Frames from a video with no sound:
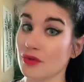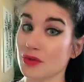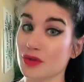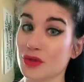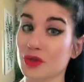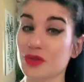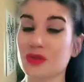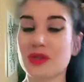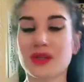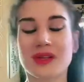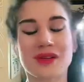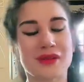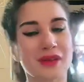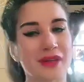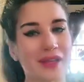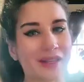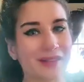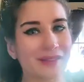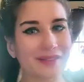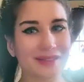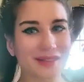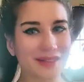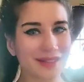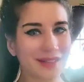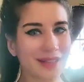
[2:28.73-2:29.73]
So it's like,
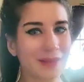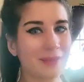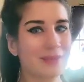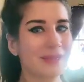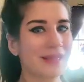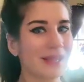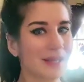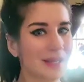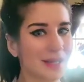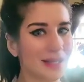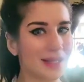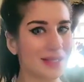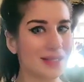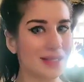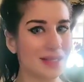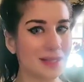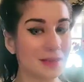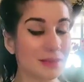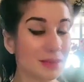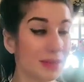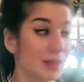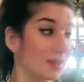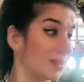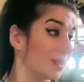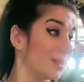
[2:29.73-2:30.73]
it can't be that
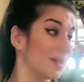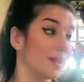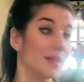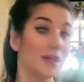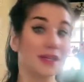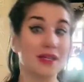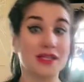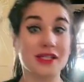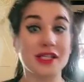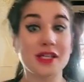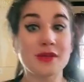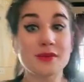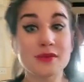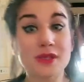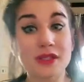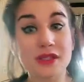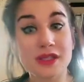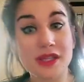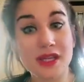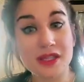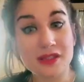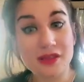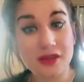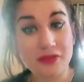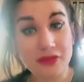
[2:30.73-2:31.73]
easy, but it seems like
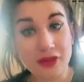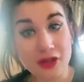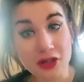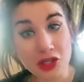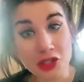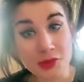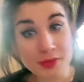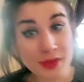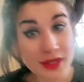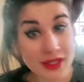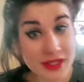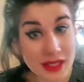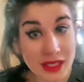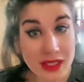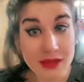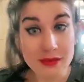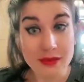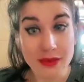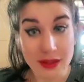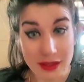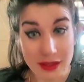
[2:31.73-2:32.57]
the antifungal spray is